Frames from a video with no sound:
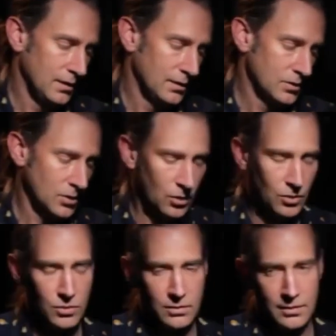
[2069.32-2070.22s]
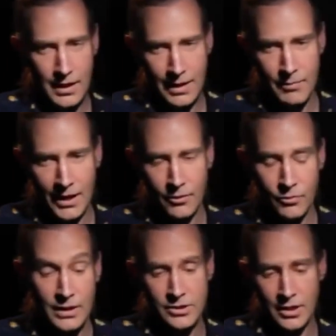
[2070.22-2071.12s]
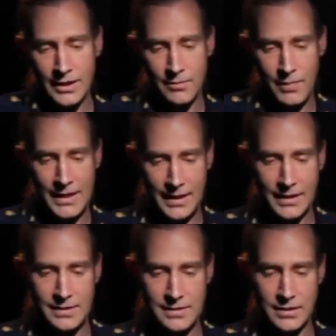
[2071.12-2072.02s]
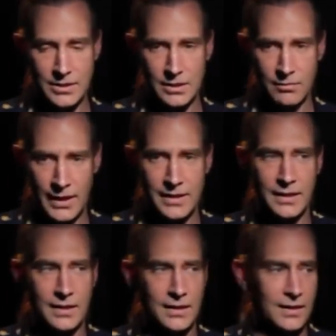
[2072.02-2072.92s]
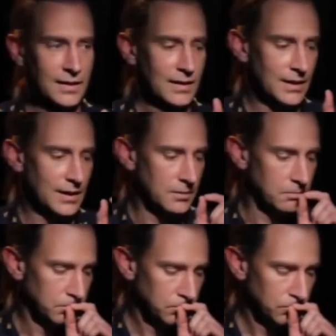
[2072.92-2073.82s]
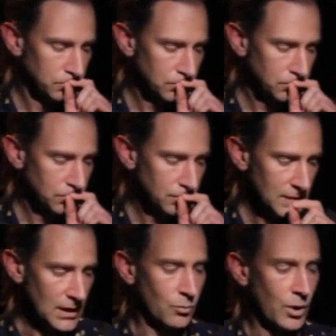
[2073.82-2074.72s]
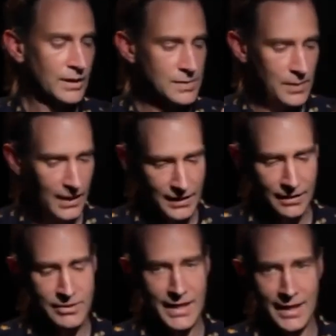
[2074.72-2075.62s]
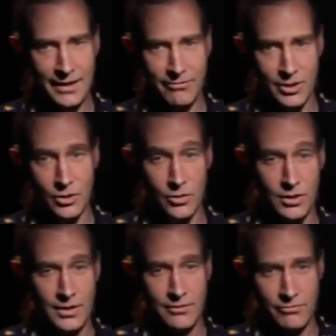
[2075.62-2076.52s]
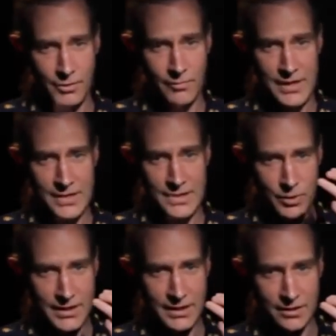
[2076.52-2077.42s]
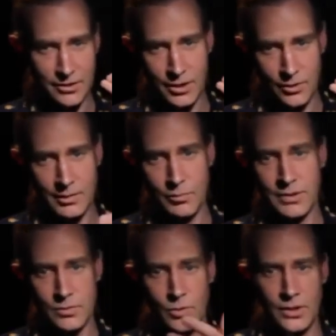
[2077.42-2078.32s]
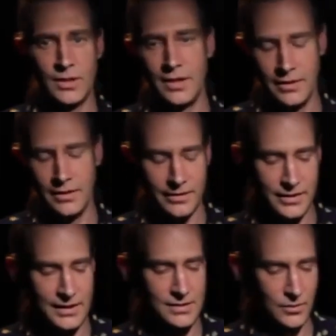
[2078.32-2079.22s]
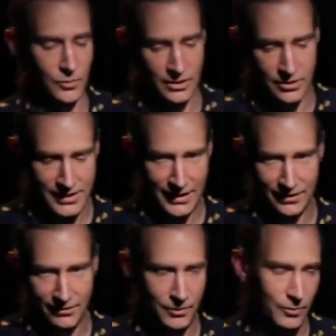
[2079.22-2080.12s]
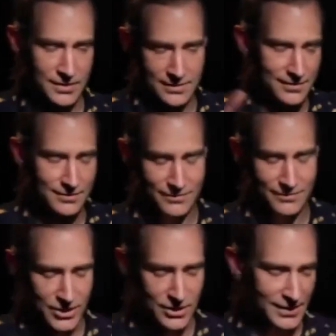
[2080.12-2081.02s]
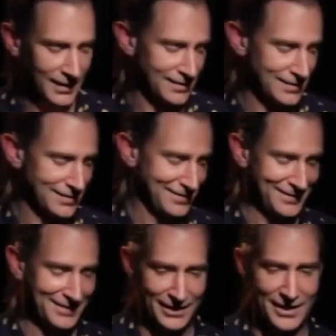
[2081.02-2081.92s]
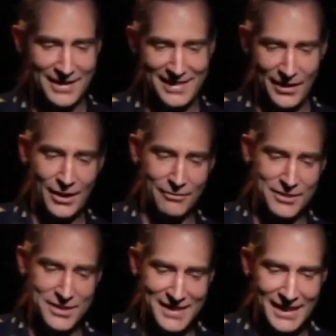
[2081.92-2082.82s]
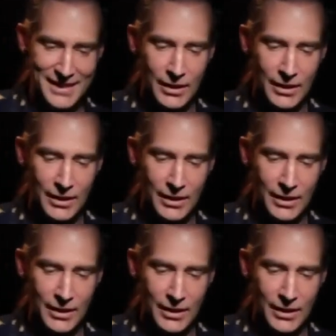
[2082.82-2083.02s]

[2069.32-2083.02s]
So I'm not really trying to make that distinction. But I think, broadly speaking, I'd love to have, from these particular cone inputs, what are all the things that we understand, right? Which is vision science, all of vision science.